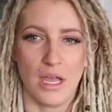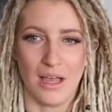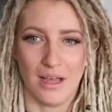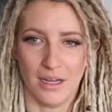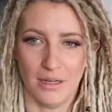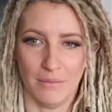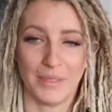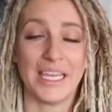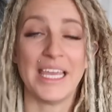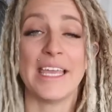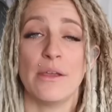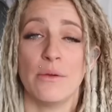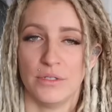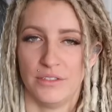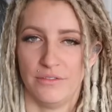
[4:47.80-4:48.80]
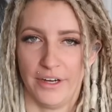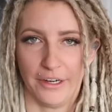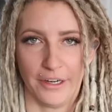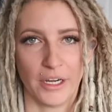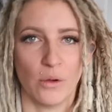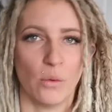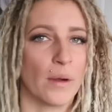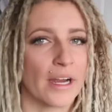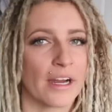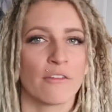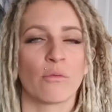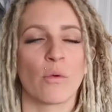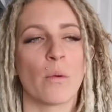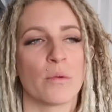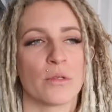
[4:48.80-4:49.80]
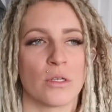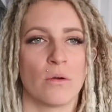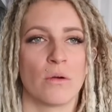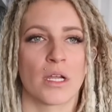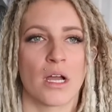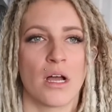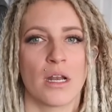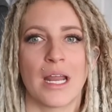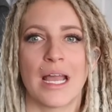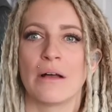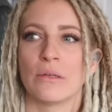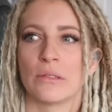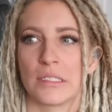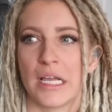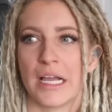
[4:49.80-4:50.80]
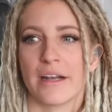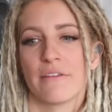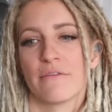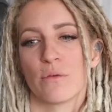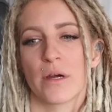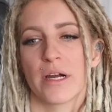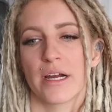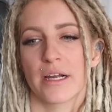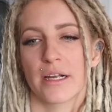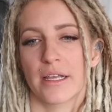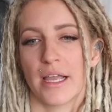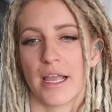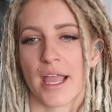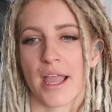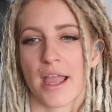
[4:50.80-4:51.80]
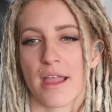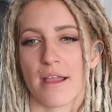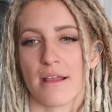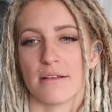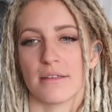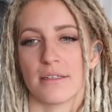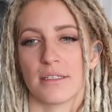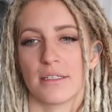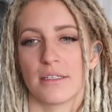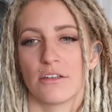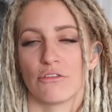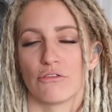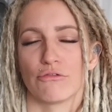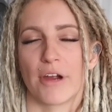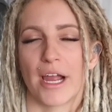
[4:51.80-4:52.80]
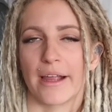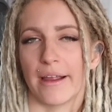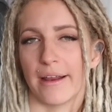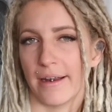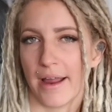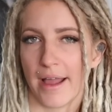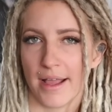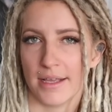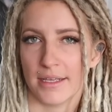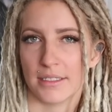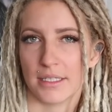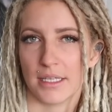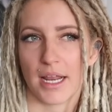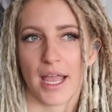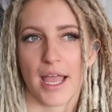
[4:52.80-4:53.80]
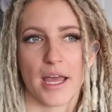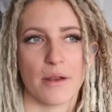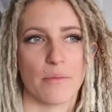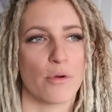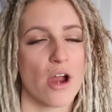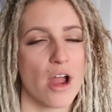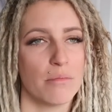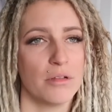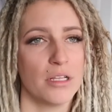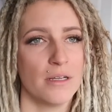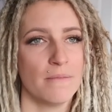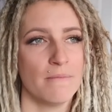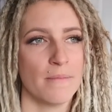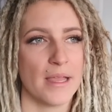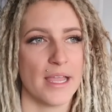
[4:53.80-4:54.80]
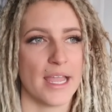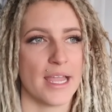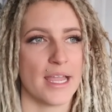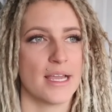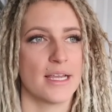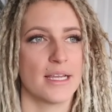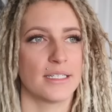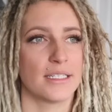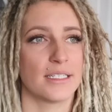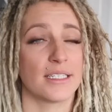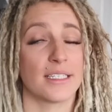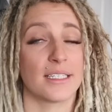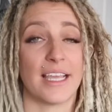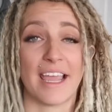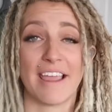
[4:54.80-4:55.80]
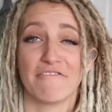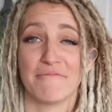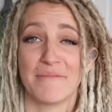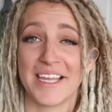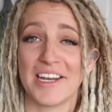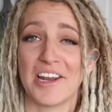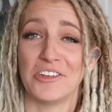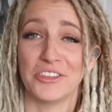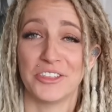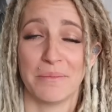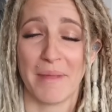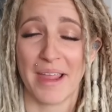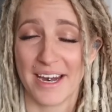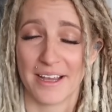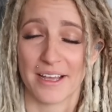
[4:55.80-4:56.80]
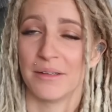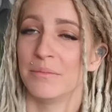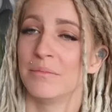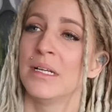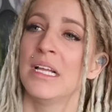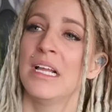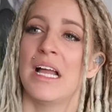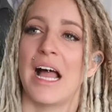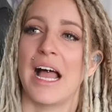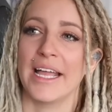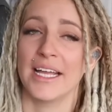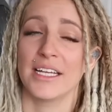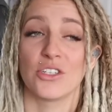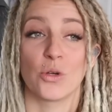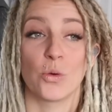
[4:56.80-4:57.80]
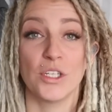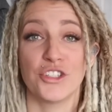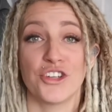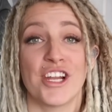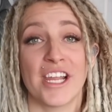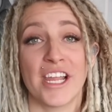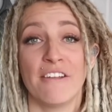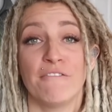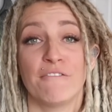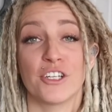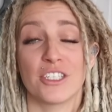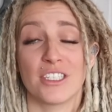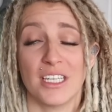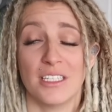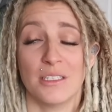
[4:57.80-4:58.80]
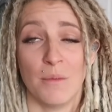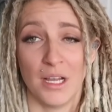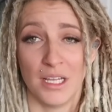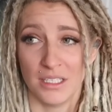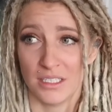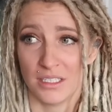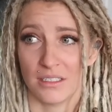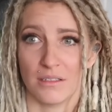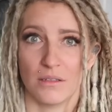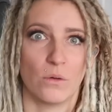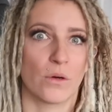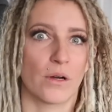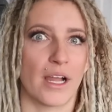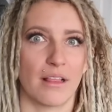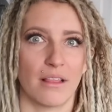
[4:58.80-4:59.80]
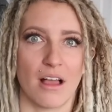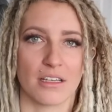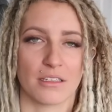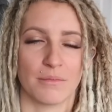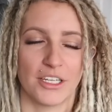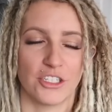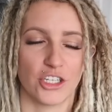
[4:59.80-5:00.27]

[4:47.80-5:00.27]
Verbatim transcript: um, he was very aware of what was going on outside of work and recognized that I had a problem and gave me an ultimatum. I had to quit drinking for six months or I lost my